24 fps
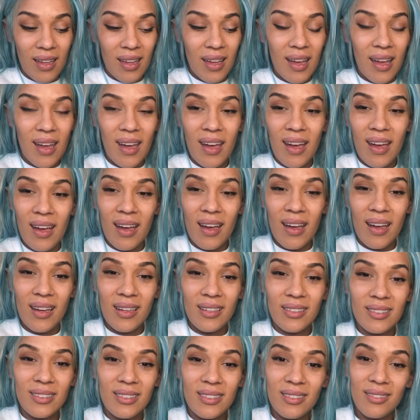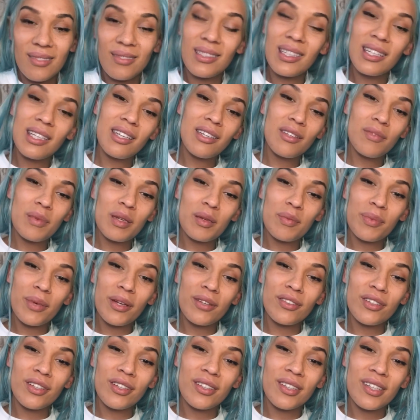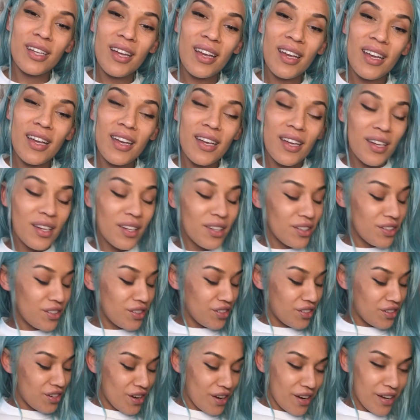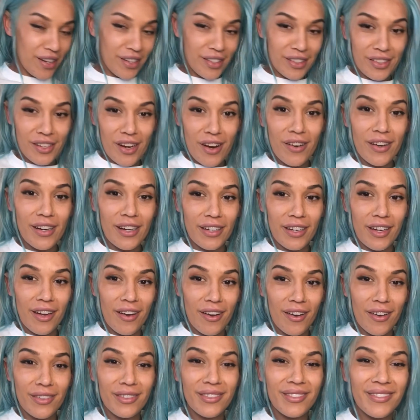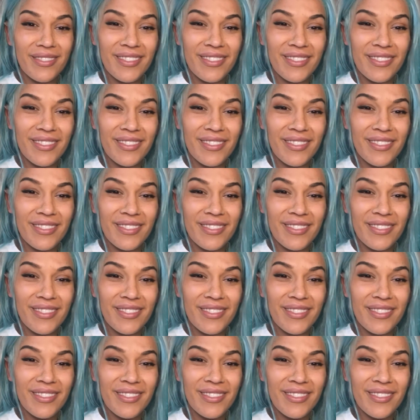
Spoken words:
And it has been a pleasure. Sayonara, y'all.